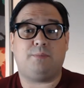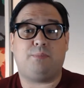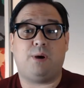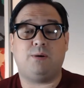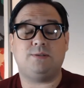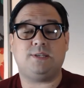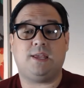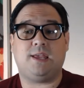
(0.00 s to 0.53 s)

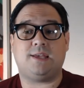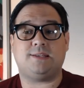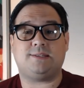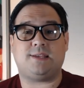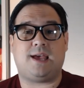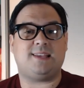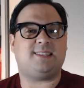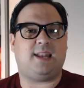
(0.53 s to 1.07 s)
Posing
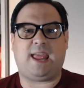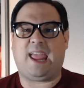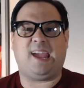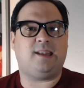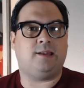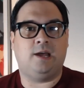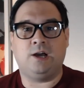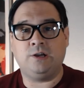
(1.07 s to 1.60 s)
as an
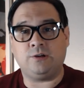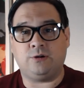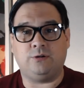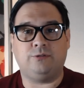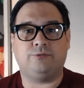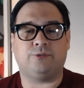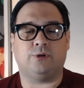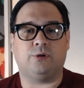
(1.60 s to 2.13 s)
aunt and
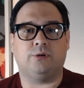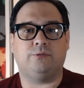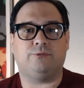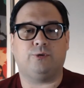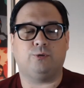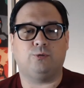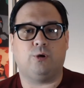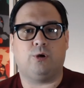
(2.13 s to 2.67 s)
uncle for
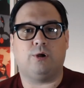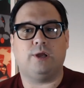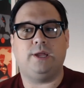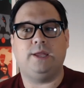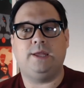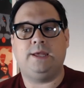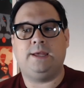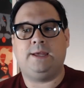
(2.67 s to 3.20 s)

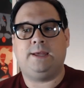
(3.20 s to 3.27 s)
Rory.